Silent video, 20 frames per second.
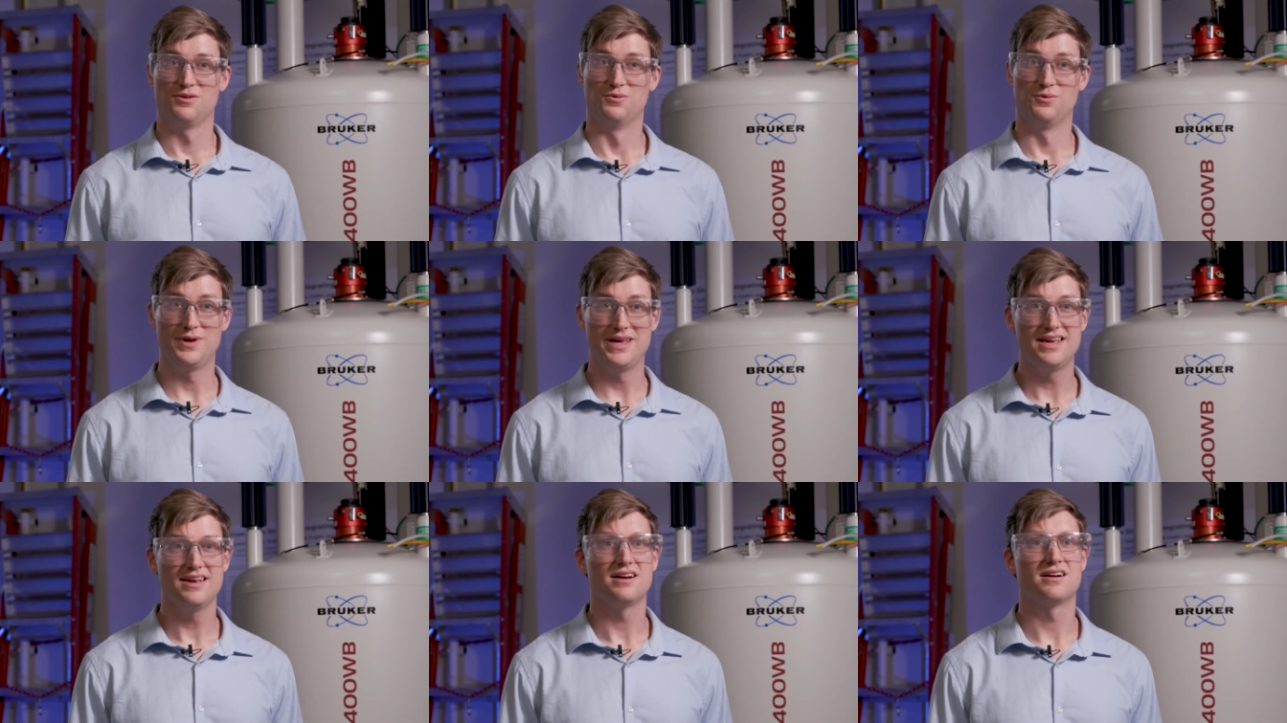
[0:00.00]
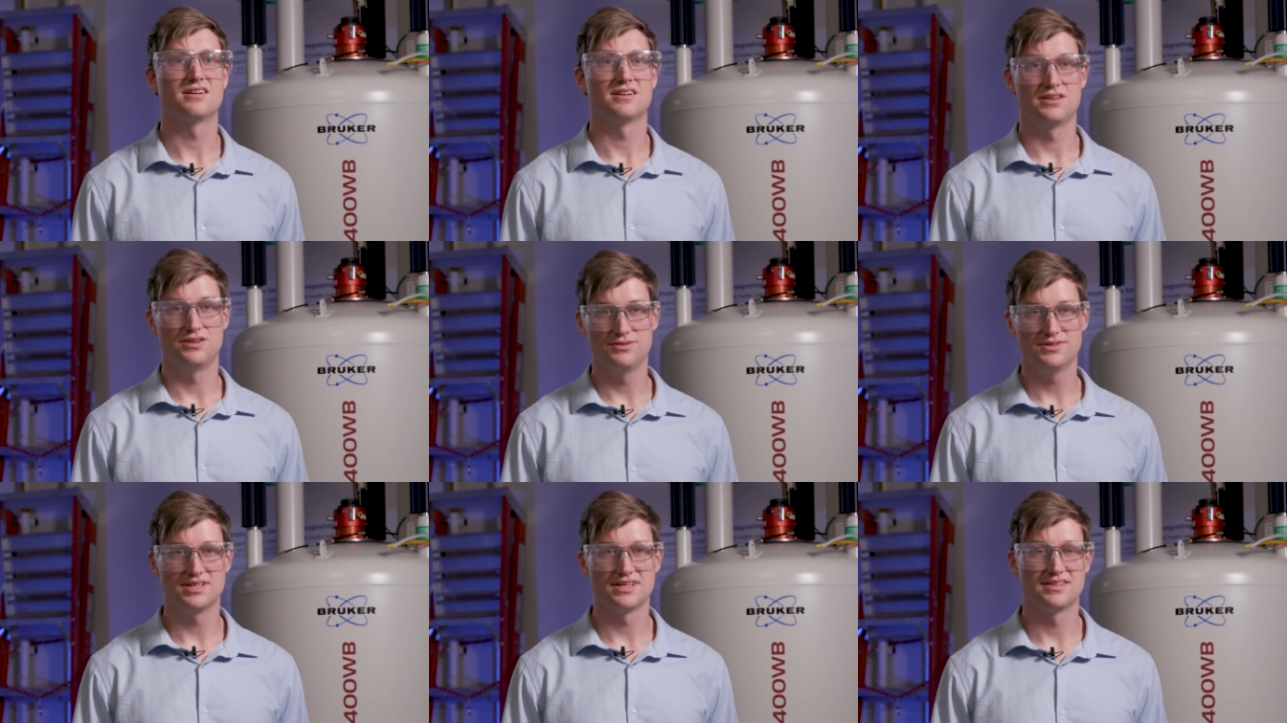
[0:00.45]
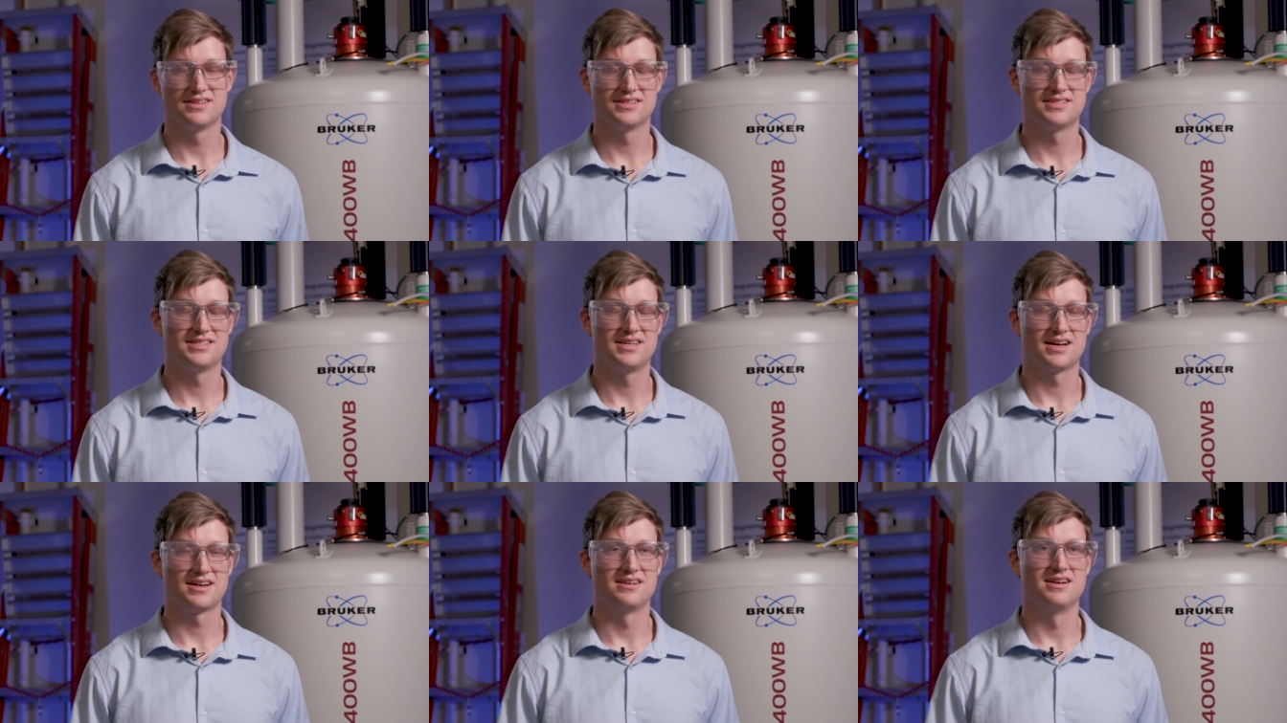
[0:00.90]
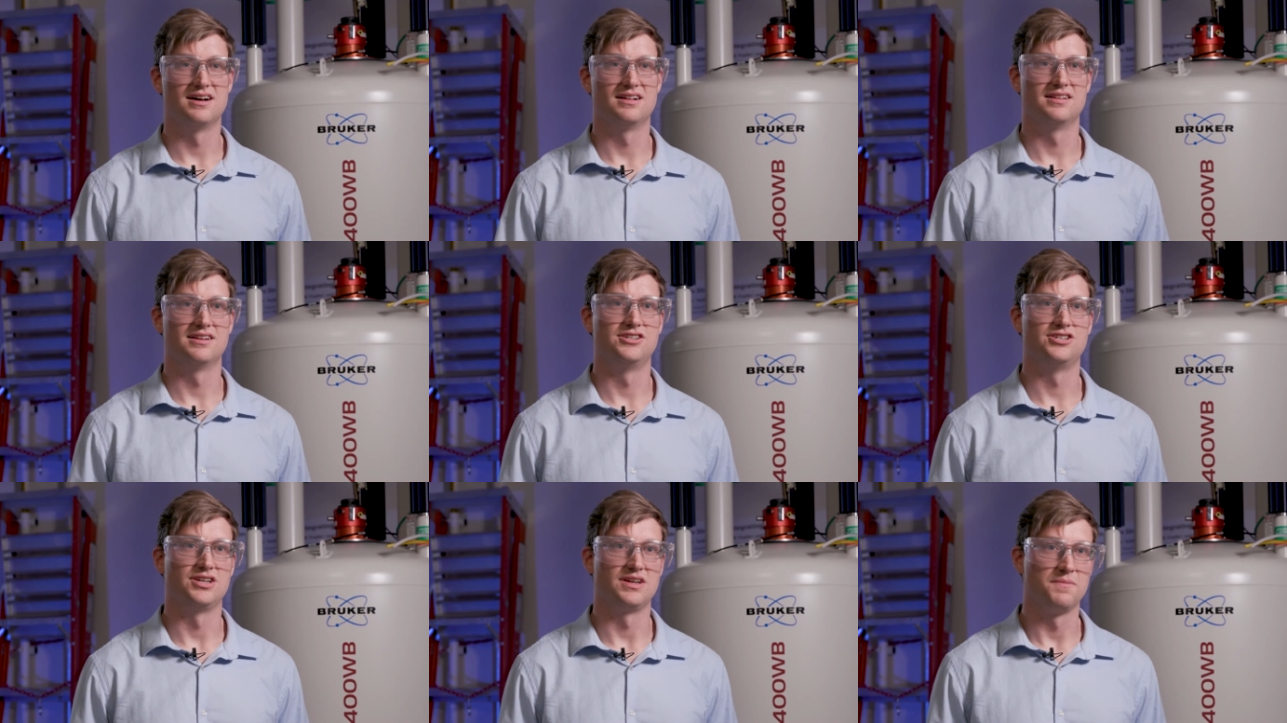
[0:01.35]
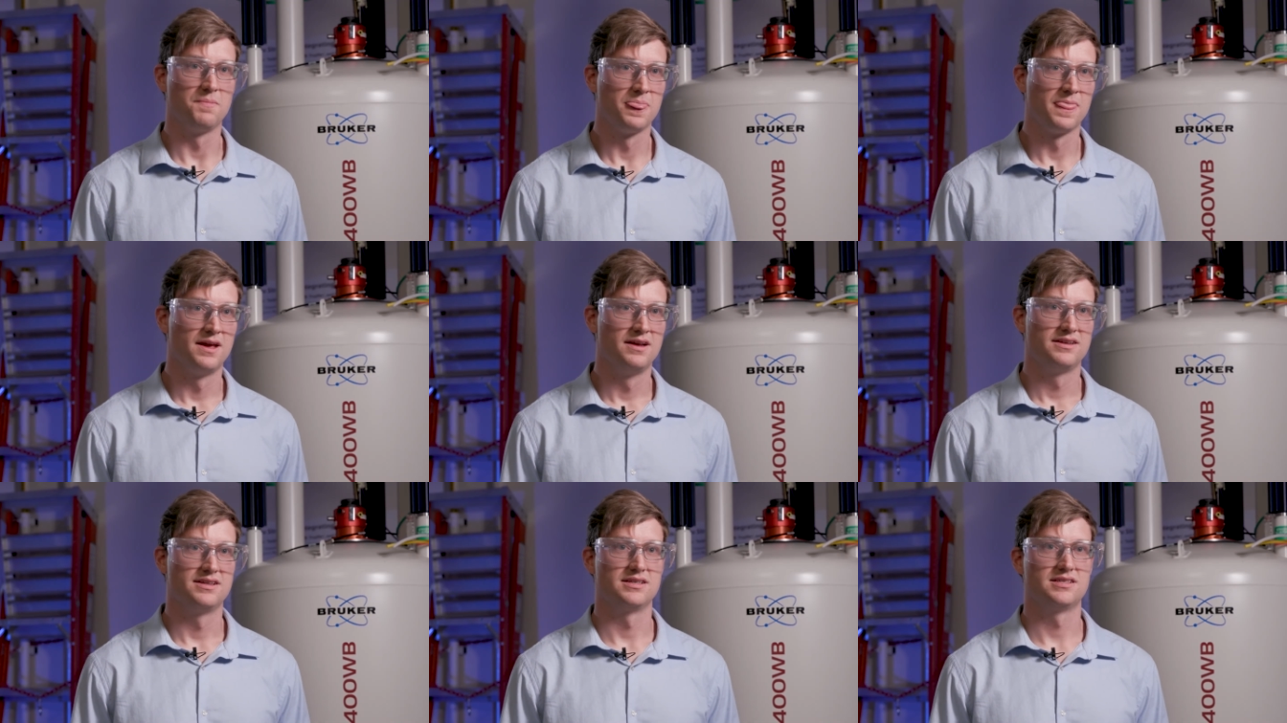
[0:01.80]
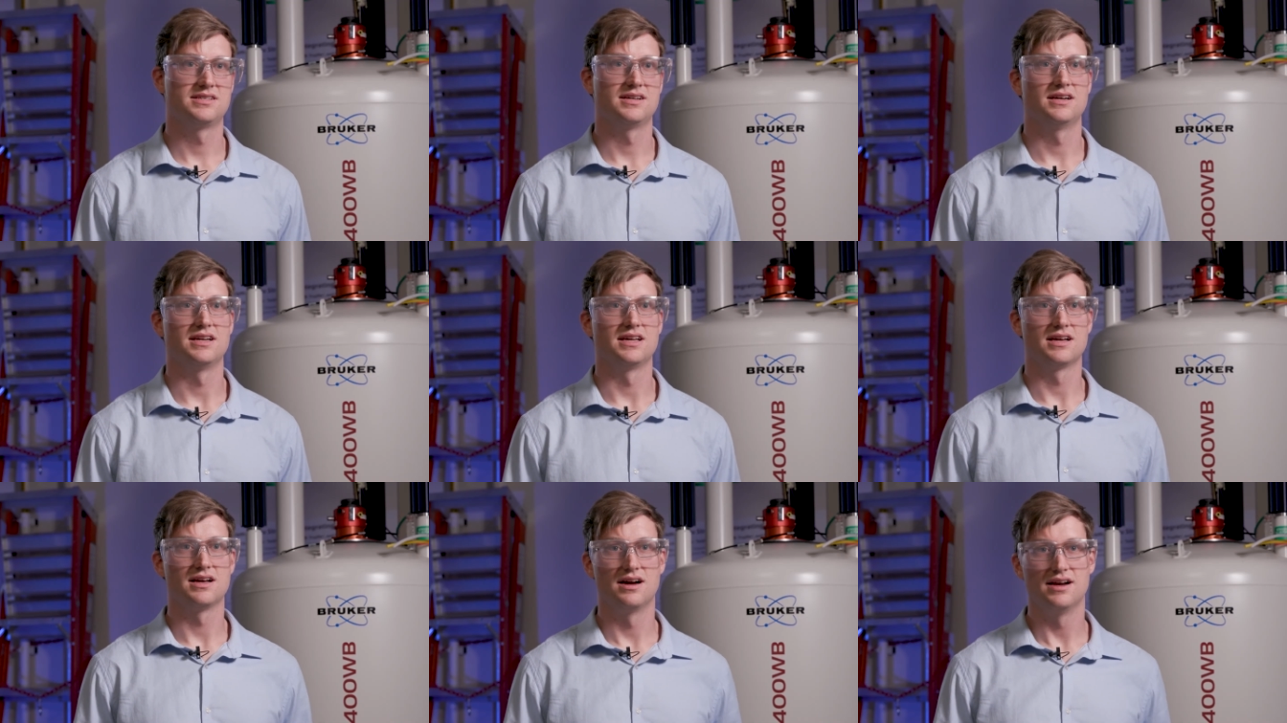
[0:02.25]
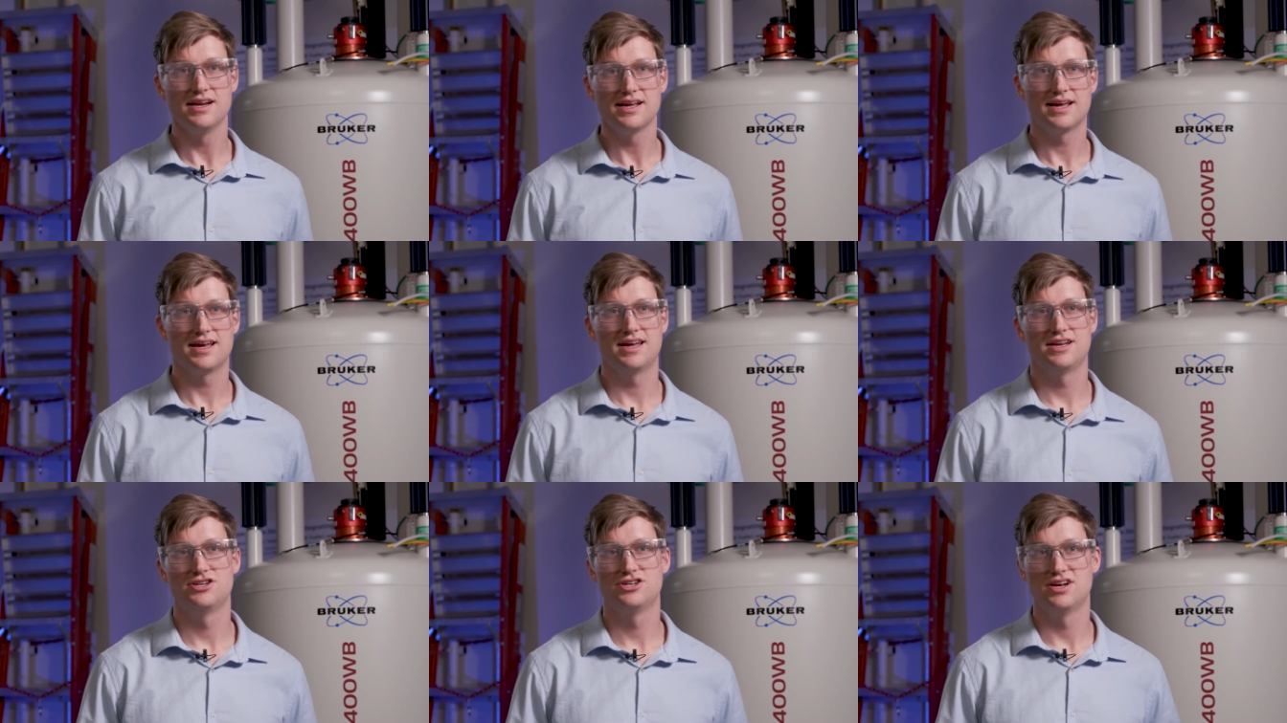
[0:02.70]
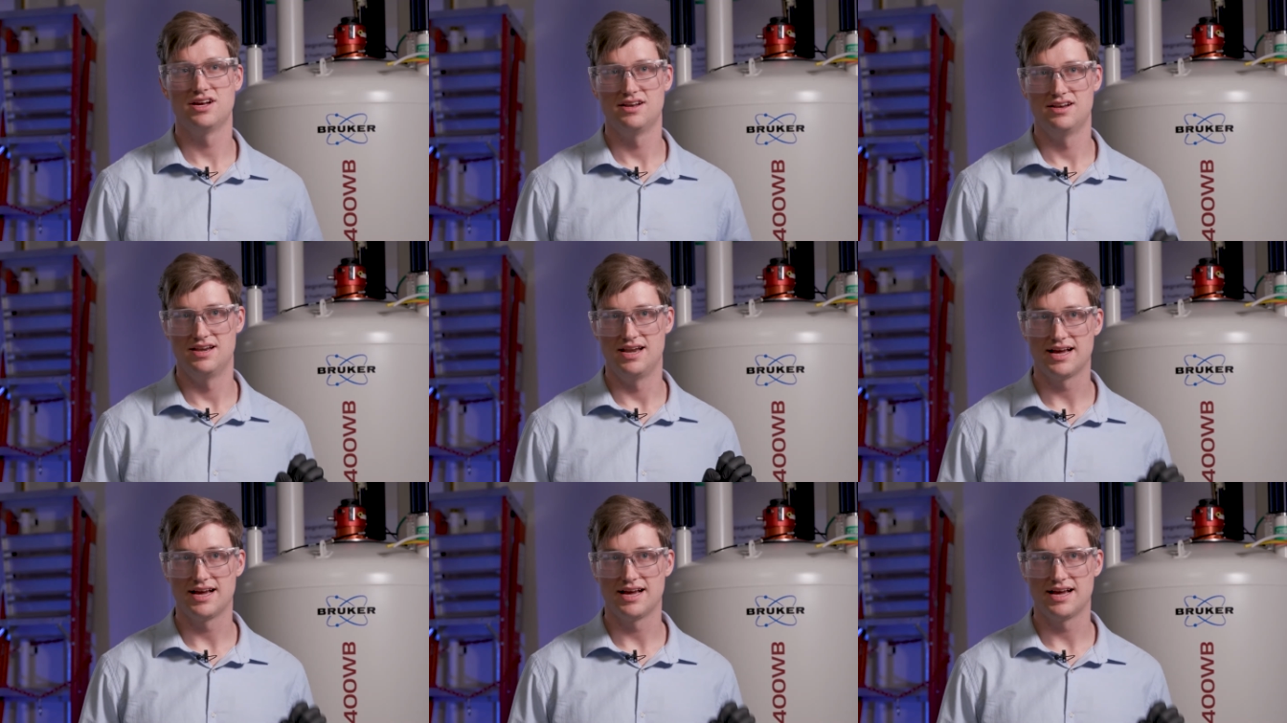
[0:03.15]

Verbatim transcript: We are using this technology to study cutting-edge,